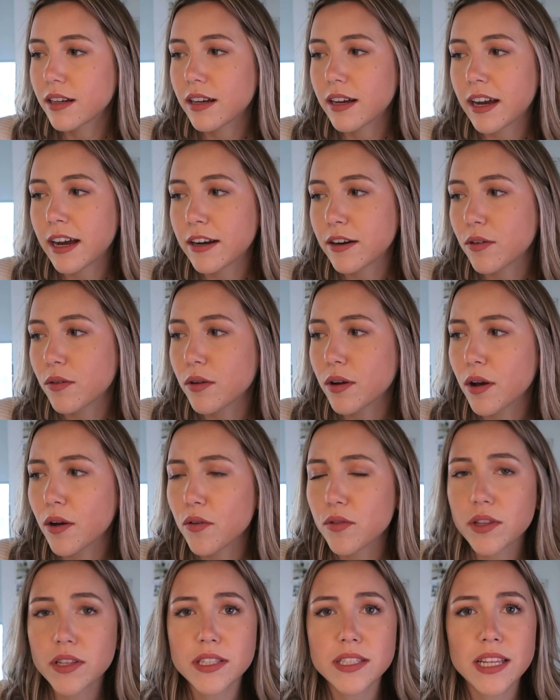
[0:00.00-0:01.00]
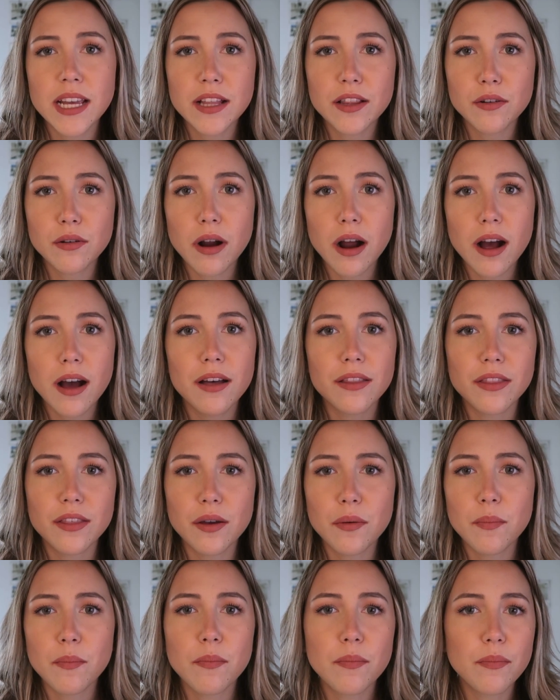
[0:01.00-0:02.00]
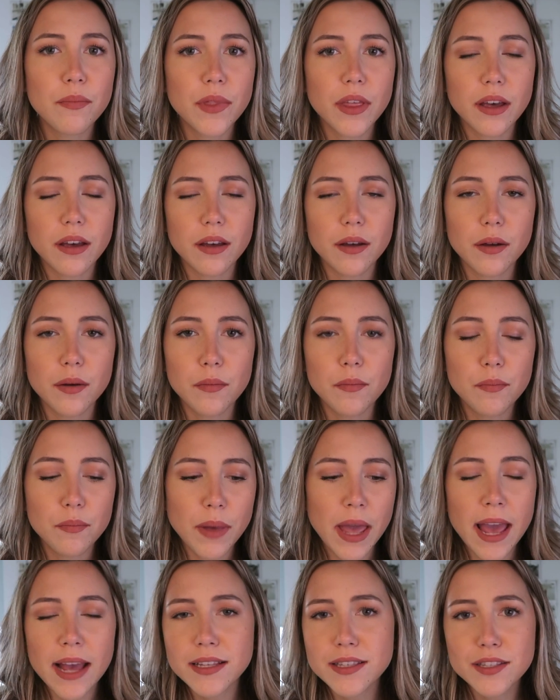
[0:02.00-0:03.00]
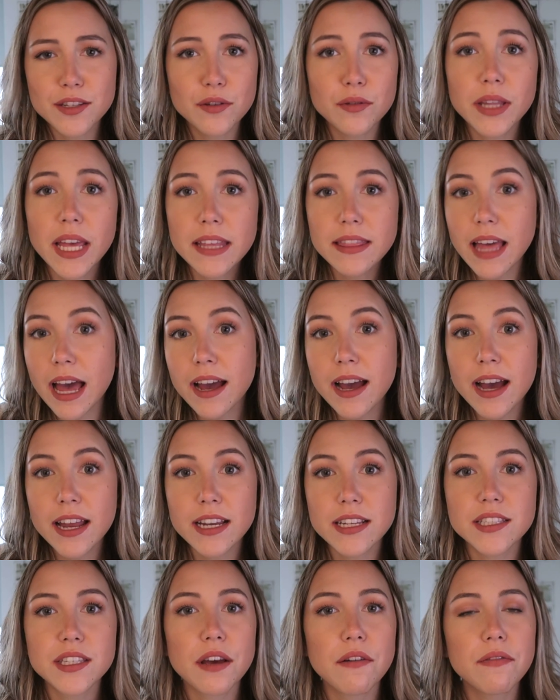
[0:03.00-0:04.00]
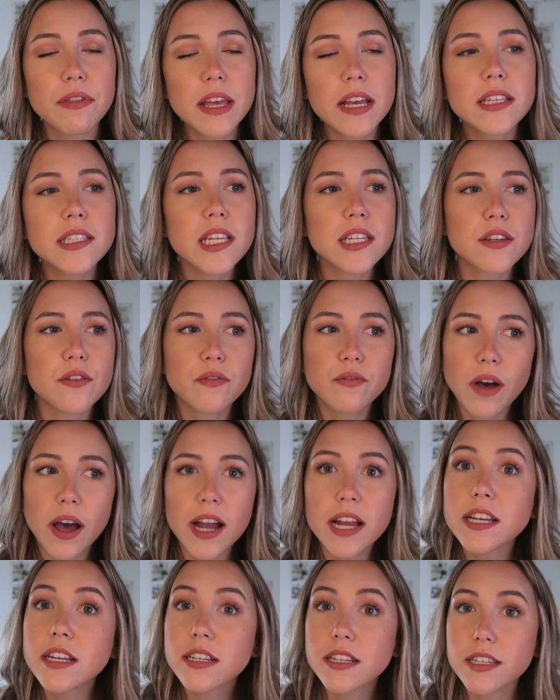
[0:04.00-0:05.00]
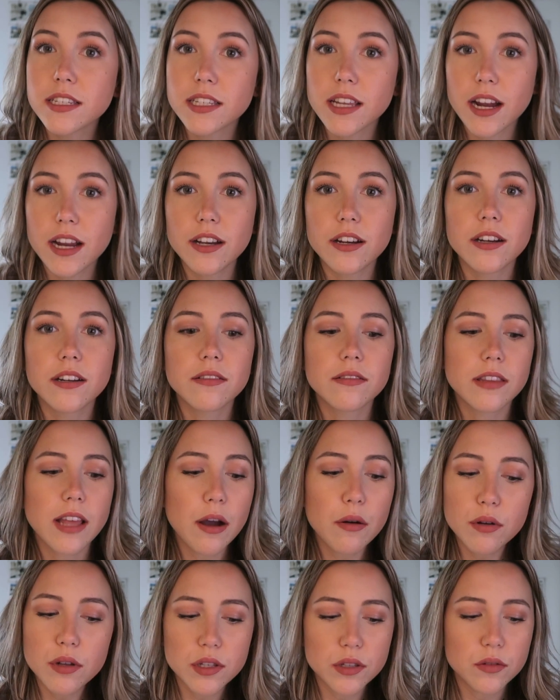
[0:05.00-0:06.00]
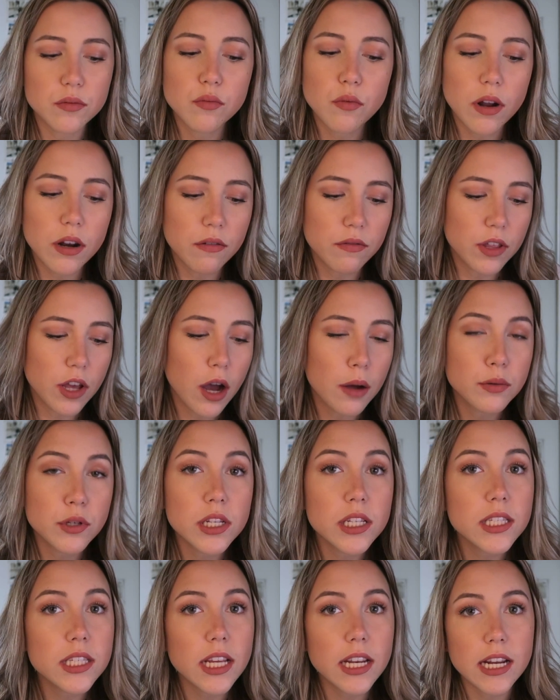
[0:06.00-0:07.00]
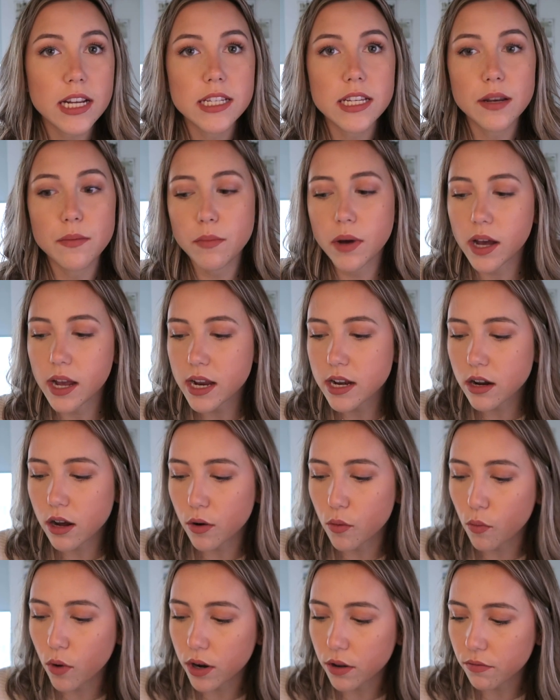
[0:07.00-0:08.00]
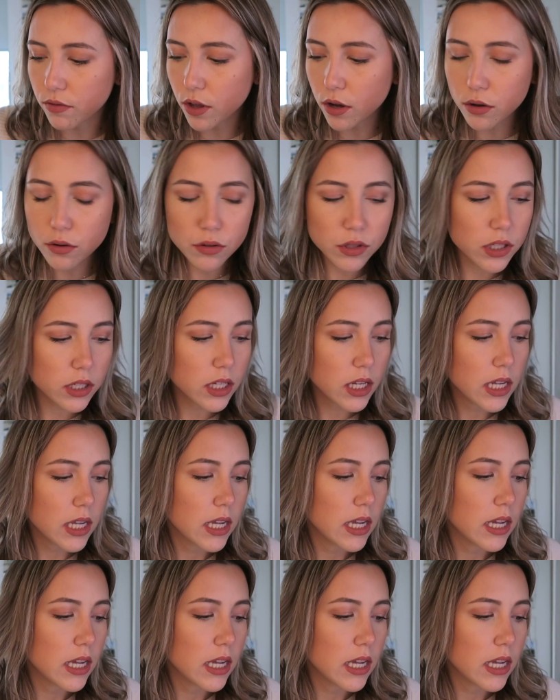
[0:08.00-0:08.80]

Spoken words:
I don't know, the Saint Laurent, the pantsuit, like that kind of stuff. Things that defined a designer. That was one of the options, and I did mine on one of those.